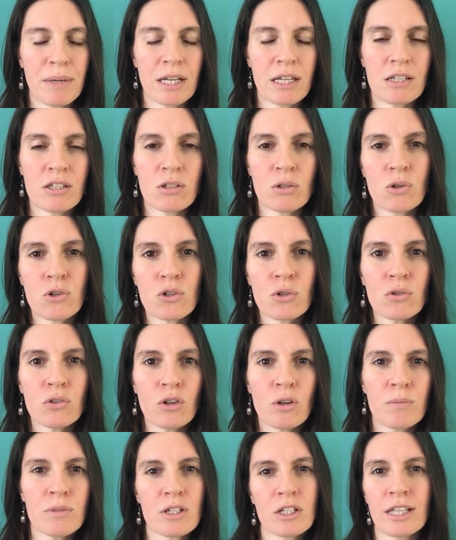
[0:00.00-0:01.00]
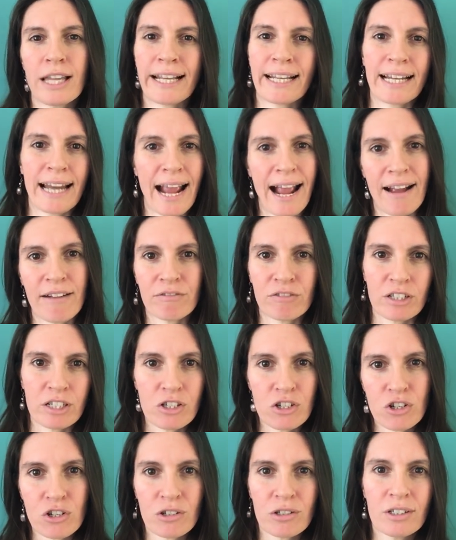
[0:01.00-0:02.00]
Because social norms are like an
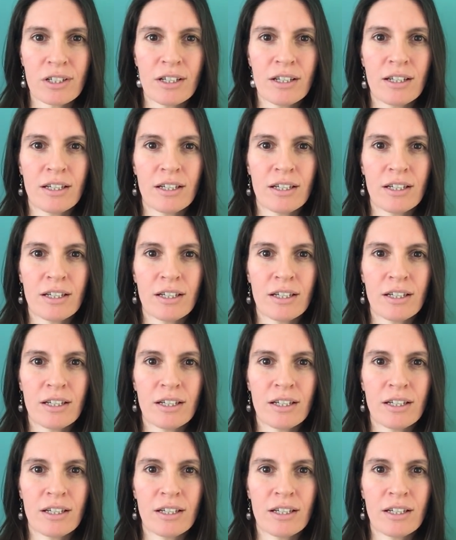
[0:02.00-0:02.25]
average.